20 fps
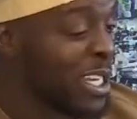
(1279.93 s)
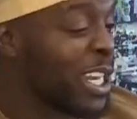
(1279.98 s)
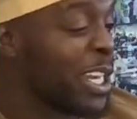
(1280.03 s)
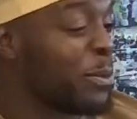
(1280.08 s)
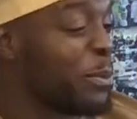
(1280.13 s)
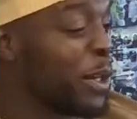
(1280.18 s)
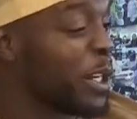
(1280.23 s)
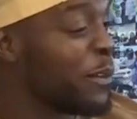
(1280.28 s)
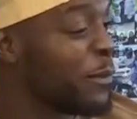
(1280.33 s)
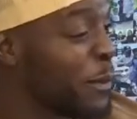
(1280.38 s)
And
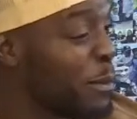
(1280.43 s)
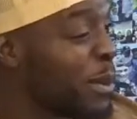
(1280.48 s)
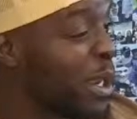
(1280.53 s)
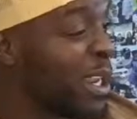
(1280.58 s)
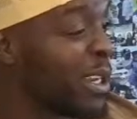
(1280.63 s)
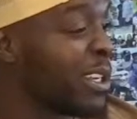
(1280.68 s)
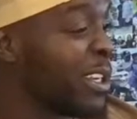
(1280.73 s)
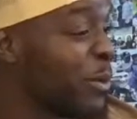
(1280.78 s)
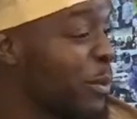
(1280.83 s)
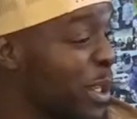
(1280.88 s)
anybody from
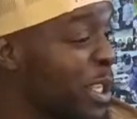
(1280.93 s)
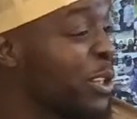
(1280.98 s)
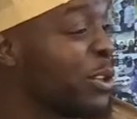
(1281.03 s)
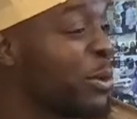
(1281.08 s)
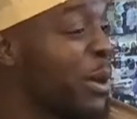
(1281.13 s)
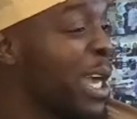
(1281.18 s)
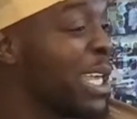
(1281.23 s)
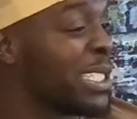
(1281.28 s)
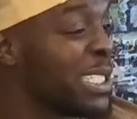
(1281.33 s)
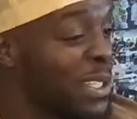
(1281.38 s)
London, when you
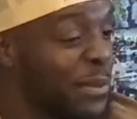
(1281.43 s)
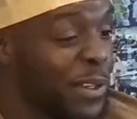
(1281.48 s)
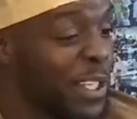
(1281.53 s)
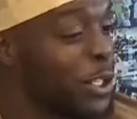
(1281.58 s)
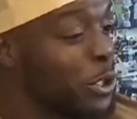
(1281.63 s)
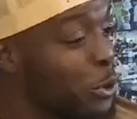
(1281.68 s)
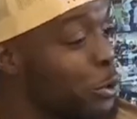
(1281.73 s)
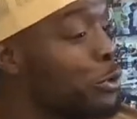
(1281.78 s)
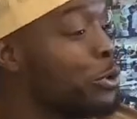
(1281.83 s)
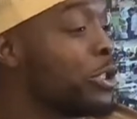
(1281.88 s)
do
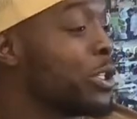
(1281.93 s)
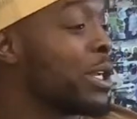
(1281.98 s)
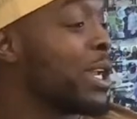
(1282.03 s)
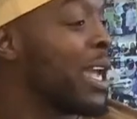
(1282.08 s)
ITV News,